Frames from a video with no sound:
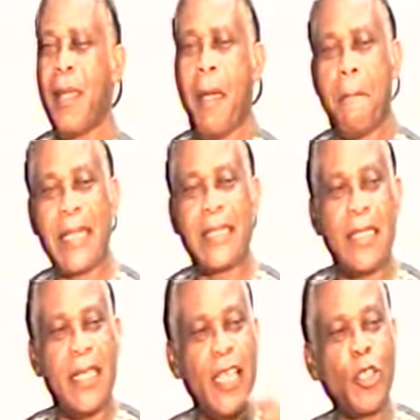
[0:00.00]
But
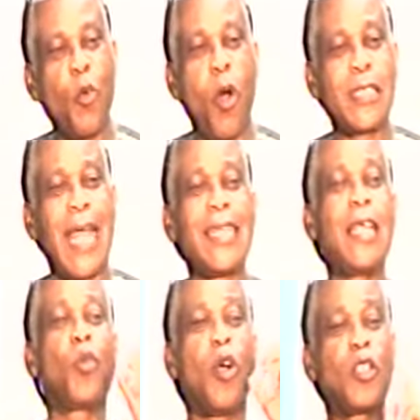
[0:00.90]
the issue was that
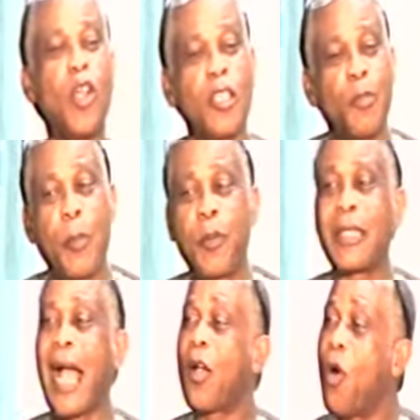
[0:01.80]
it was those people
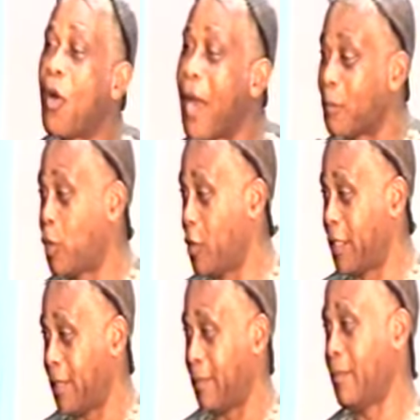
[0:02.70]
that God had
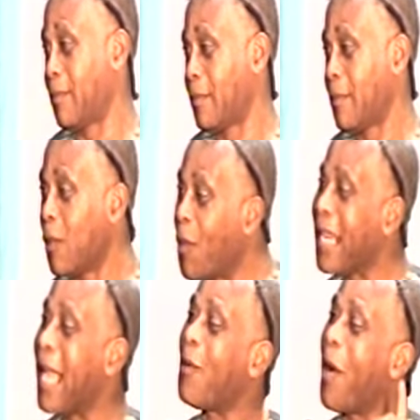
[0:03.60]
chosen.
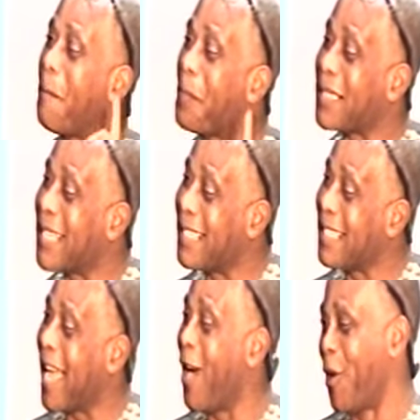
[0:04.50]
Whether they were present
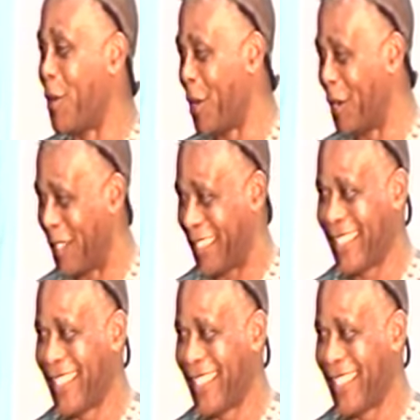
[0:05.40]
there or not,